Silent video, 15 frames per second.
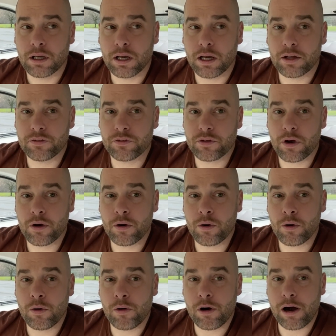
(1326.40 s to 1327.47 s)
And
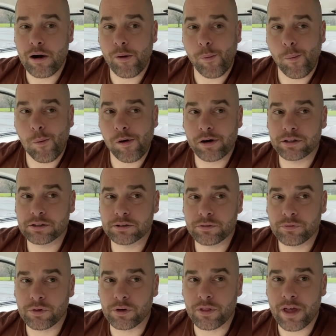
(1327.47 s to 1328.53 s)
so
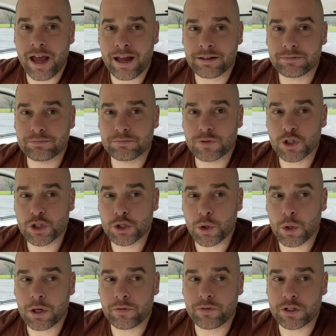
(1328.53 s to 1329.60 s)
for that
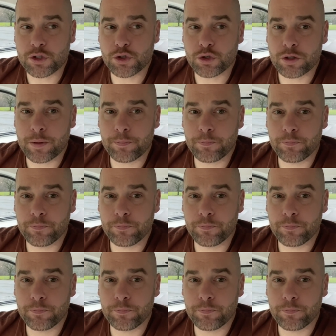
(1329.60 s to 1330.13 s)
short of a trip,